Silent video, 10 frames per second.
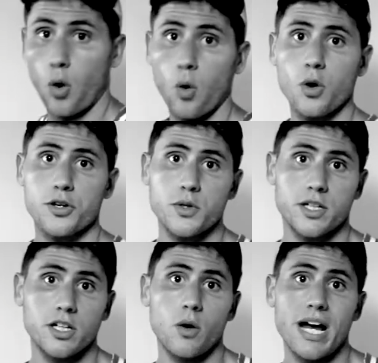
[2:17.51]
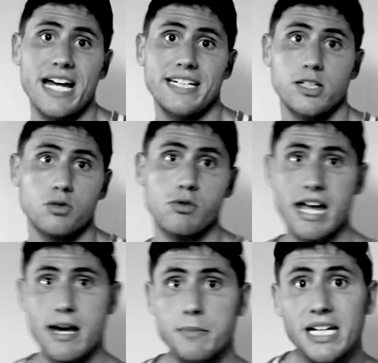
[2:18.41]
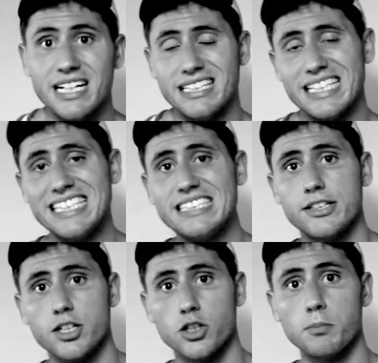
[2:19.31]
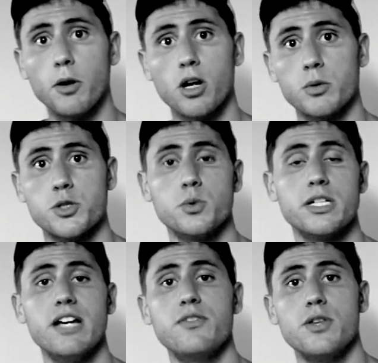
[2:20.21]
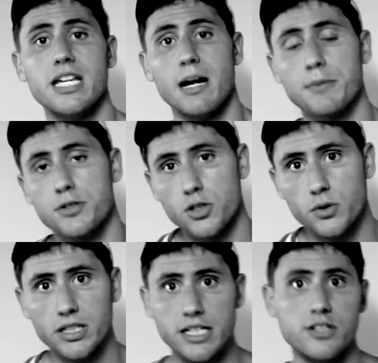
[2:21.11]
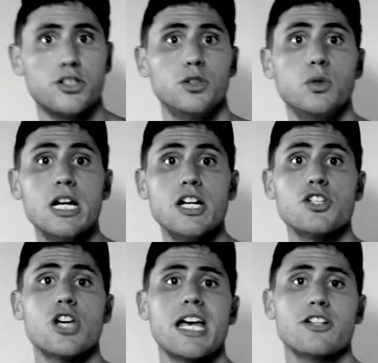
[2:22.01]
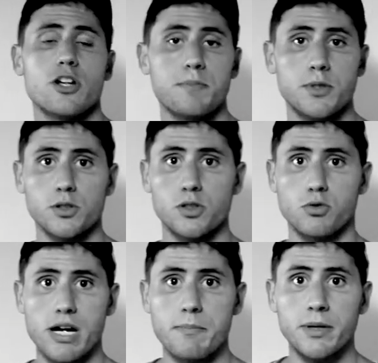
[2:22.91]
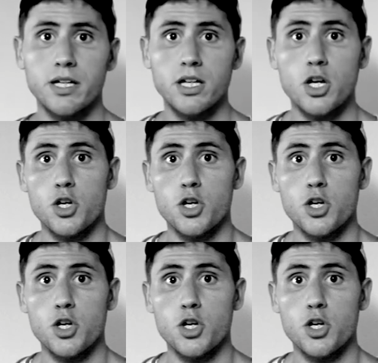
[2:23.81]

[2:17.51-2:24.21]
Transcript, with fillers: Or you can go ahead and grab an EZ curl bar, which will give you the opportunity to change up your grip.